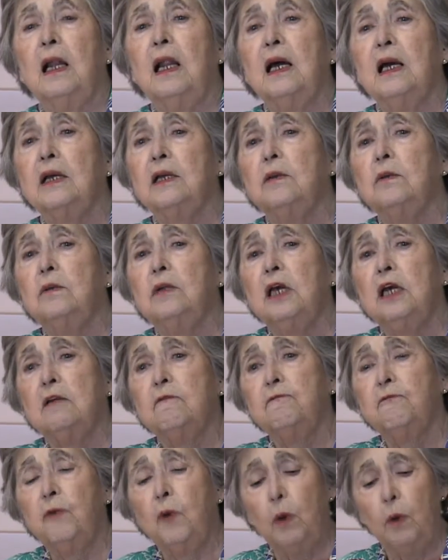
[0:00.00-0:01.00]
Like you
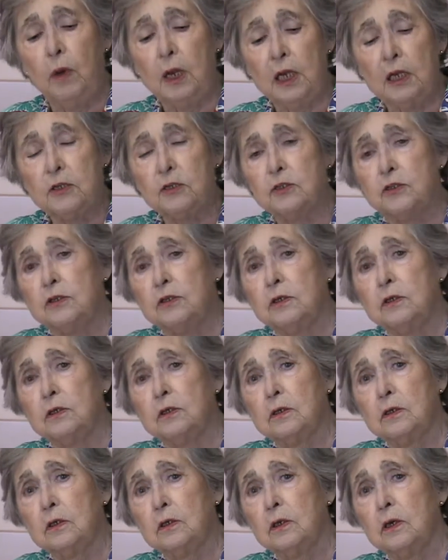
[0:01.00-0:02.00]
need foliage
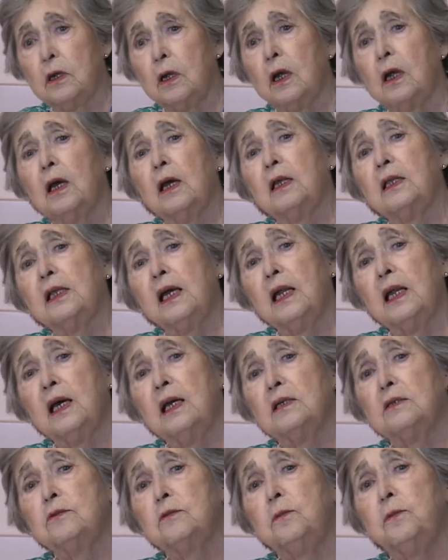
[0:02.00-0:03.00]
that
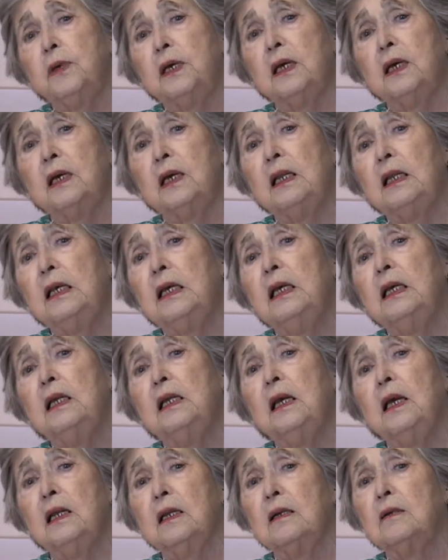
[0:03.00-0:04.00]
has to be
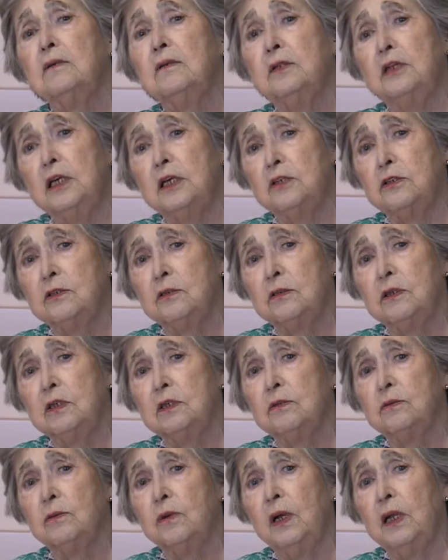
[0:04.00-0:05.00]
clean and conditioned
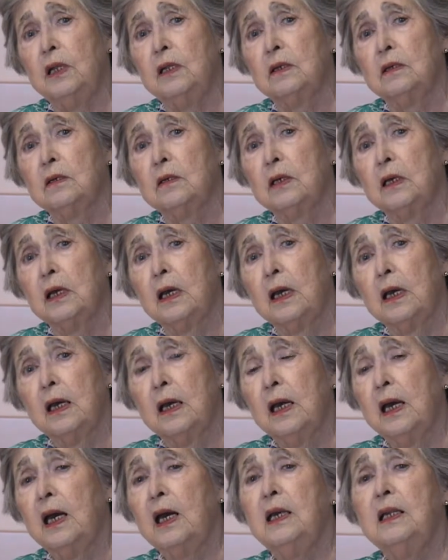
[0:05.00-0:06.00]
as well.
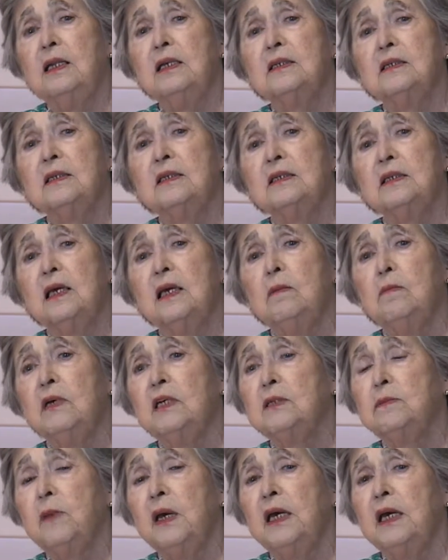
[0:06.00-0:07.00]
And it's the same
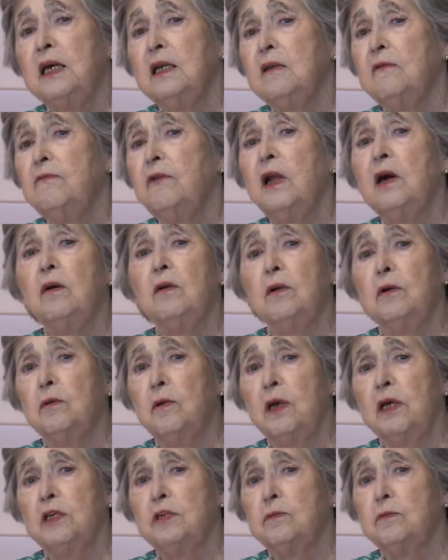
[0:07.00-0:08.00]
as making a flower
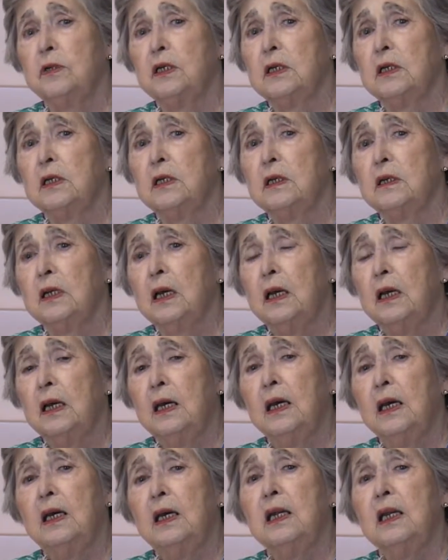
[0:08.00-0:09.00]
arrangement.
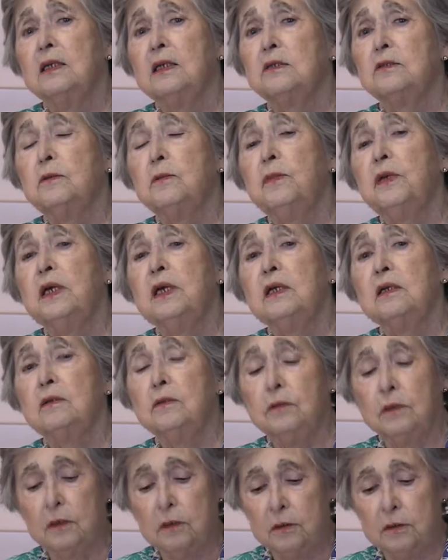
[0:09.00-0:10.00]
It has to be in
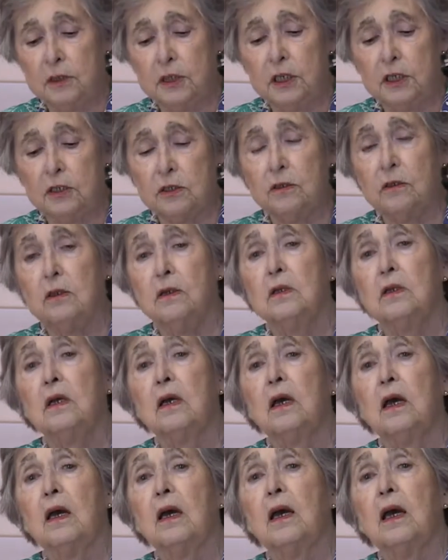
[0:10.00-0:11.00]
good condition
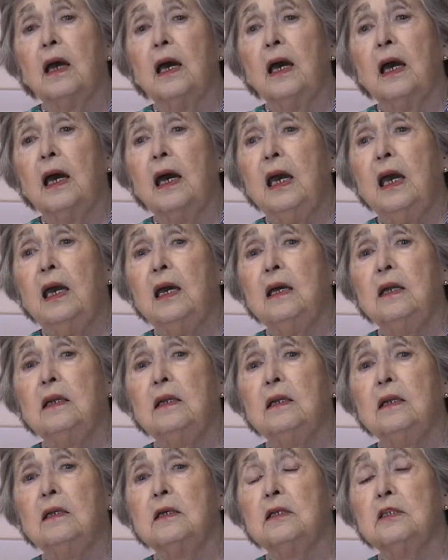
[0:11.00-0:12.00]

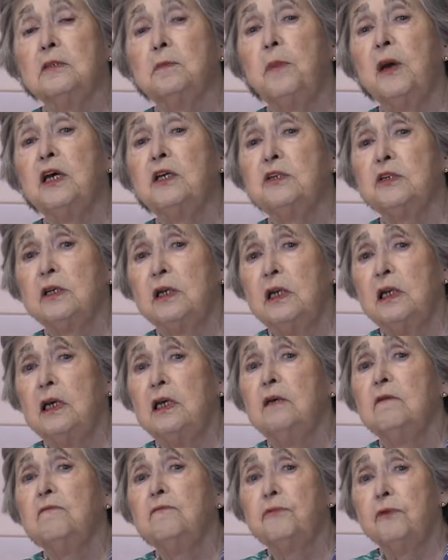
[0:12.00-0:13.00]
and
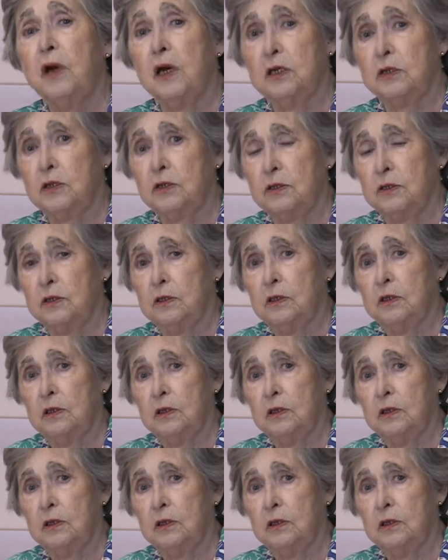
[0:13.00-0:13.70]
especially fresh.